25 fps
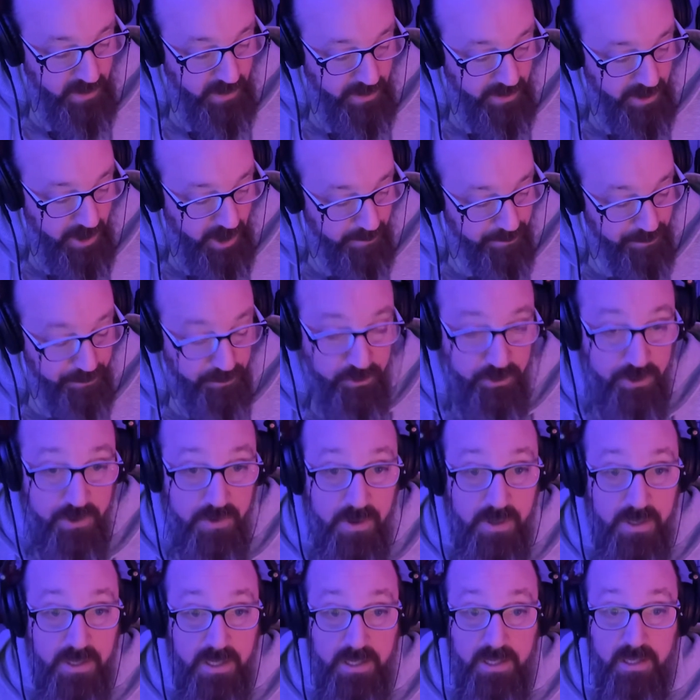an
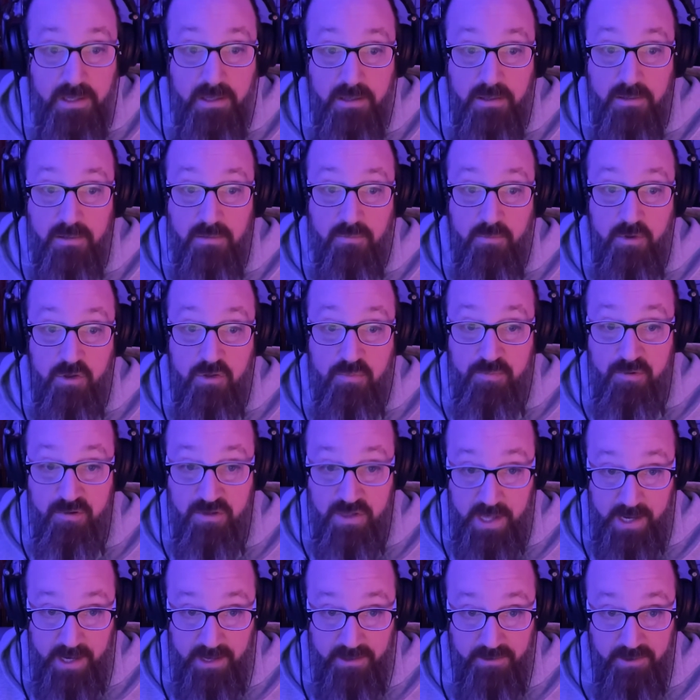opportunity was
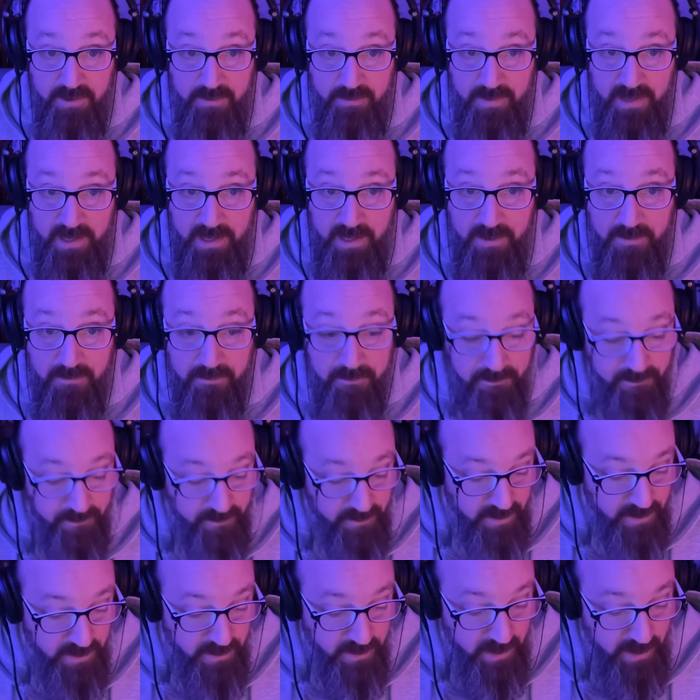presented to me
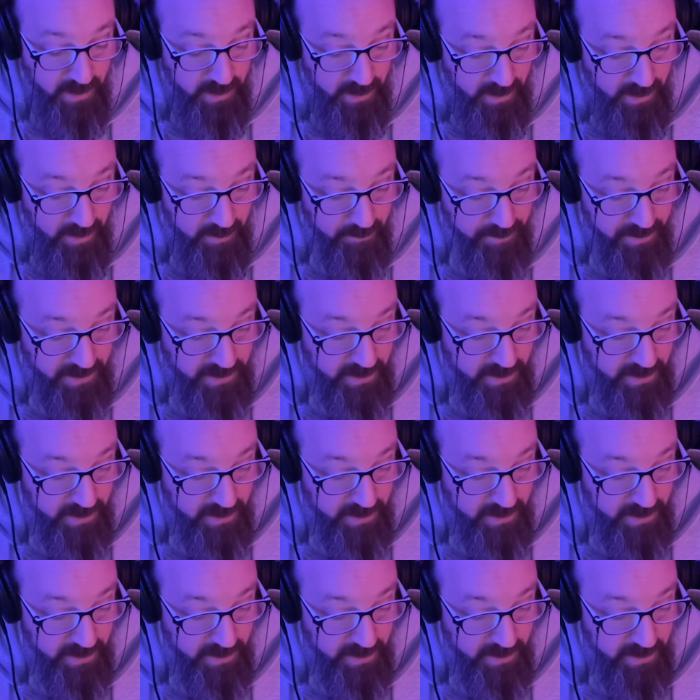uh,